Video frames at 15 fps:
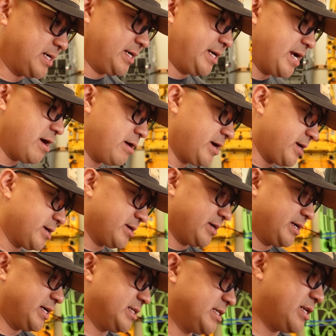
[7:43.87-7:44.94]
Derek
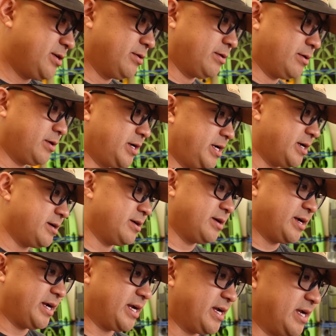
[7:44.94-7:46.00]
is a new owner here,
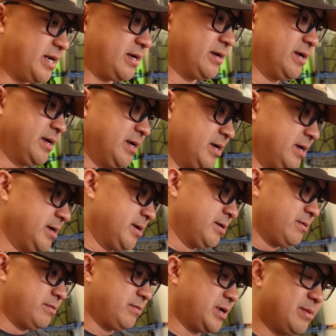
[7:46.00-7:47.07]
and
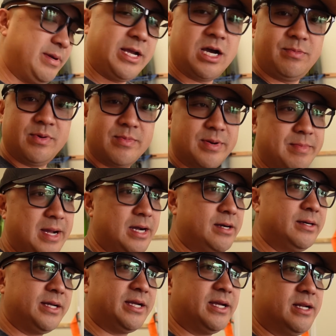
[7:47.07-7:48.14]
we're going to be helping him
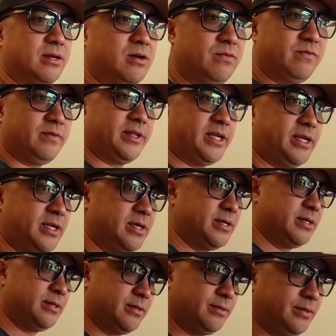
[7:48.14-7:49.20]
out and hopefully,
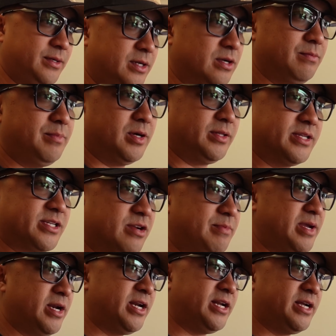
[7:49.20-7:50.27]
you know, build this
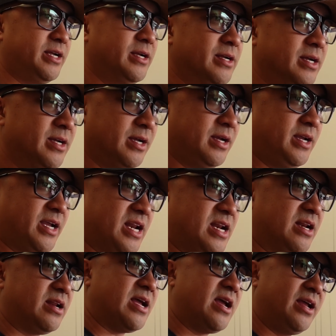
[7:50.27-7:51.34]
community
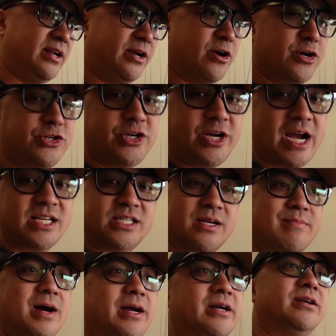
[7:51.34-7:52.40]
and encourage you guys to
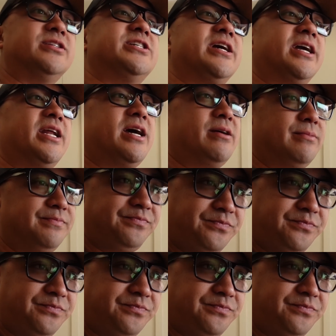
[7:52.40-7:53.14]
come out here and check it out.